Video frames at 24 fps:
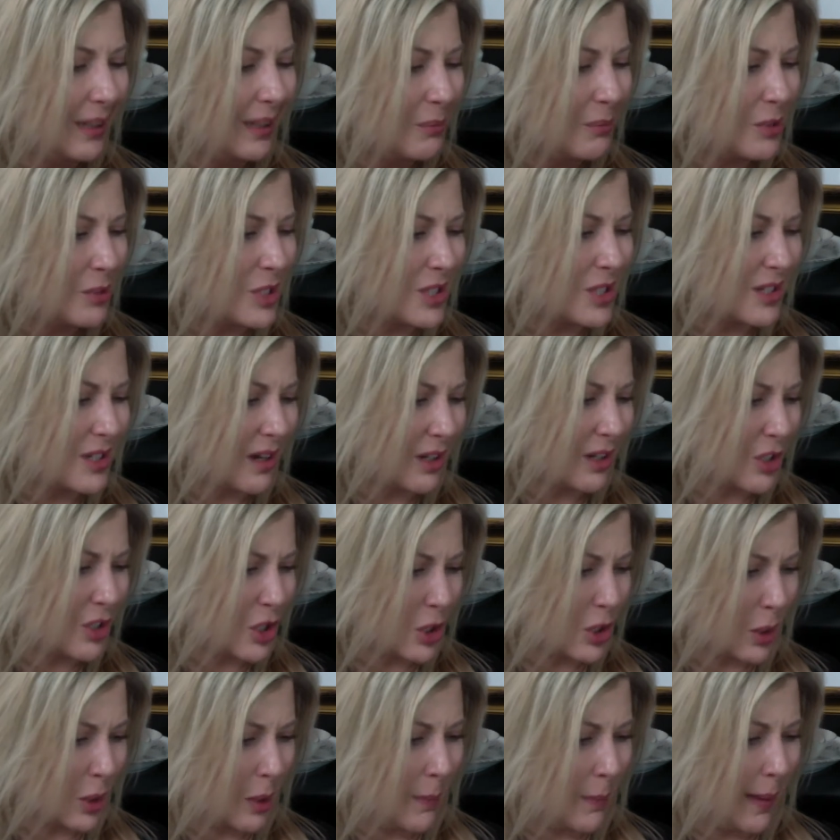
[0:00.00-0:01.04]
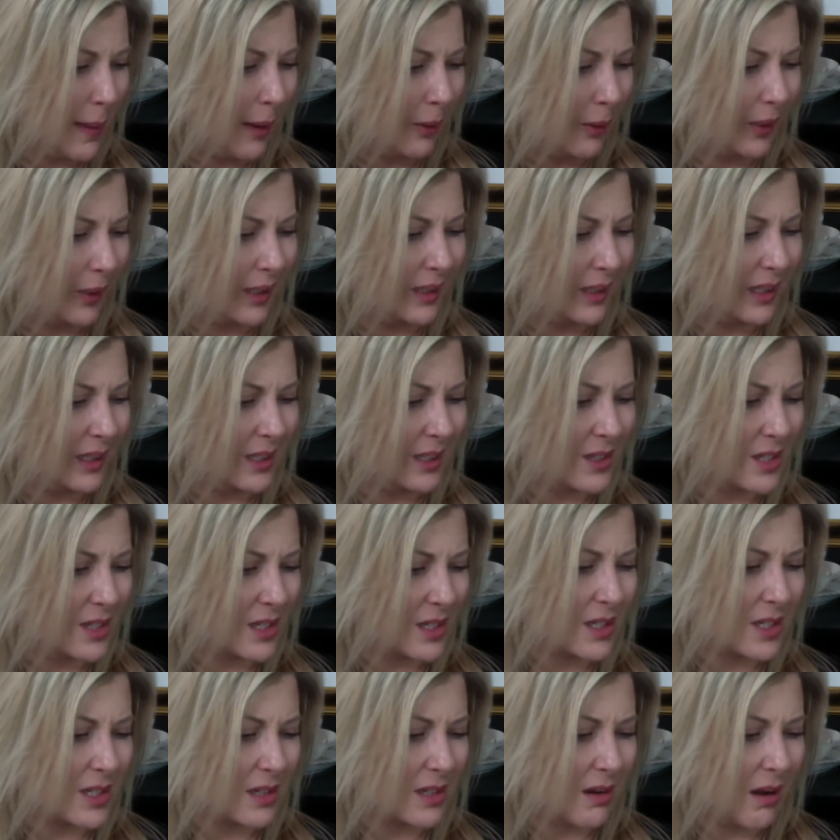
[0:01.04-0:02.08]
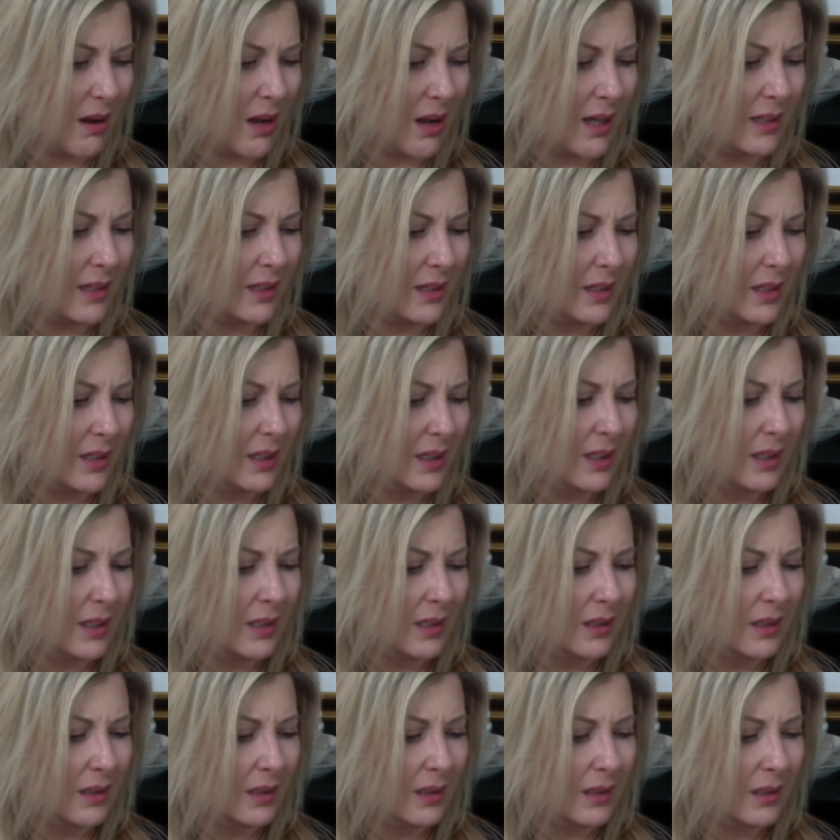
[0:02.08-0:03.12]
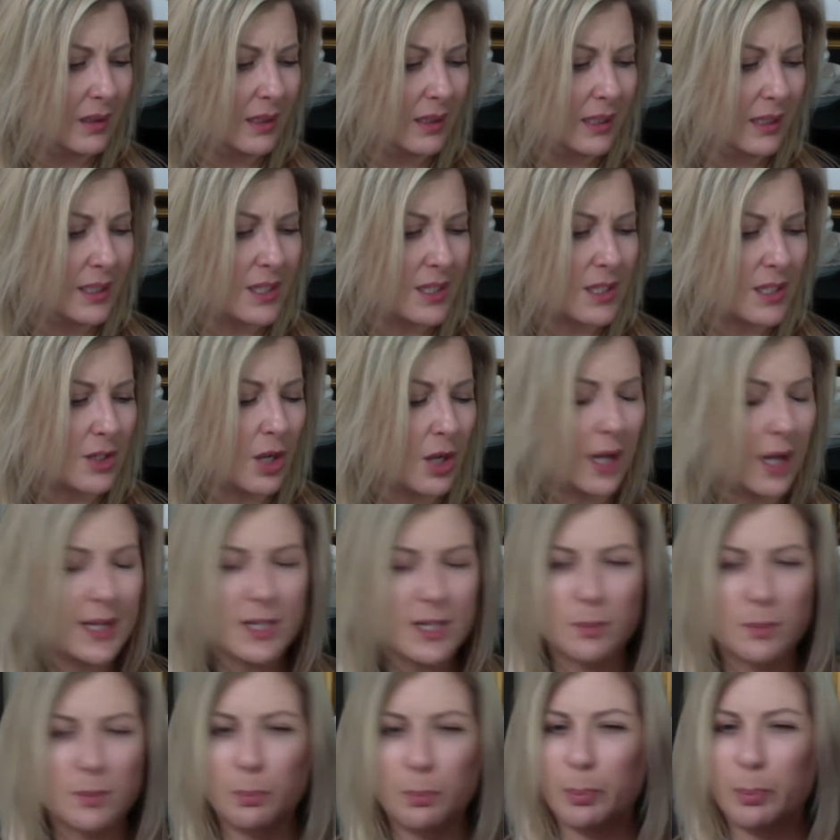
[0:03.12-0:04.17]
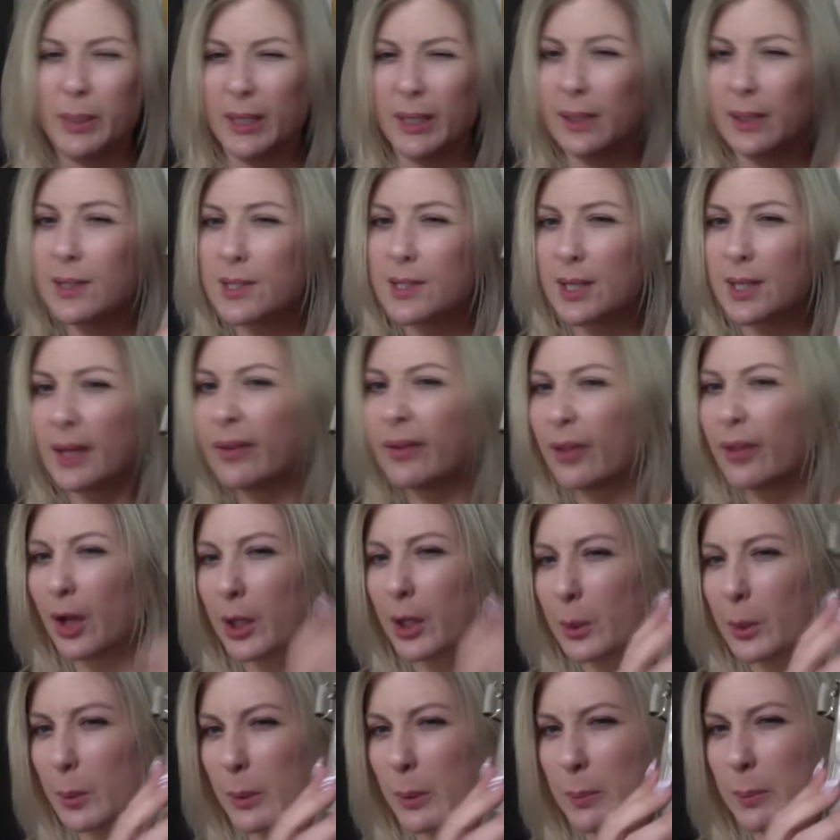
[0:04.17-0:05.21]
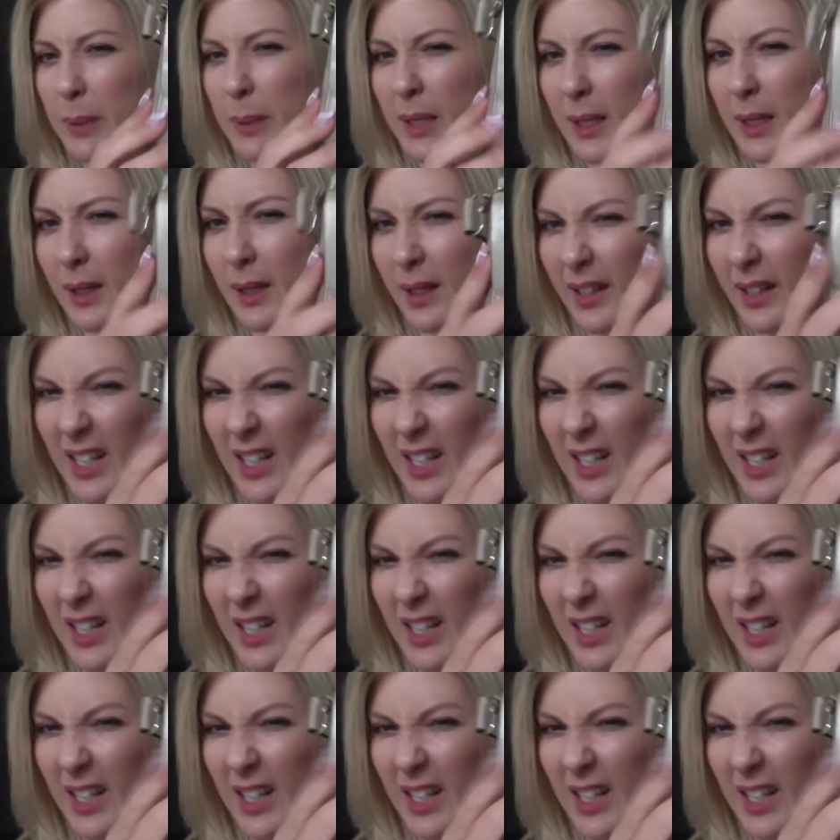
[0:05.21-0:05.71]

just not sure about it. It's not as big as I thought it would be, and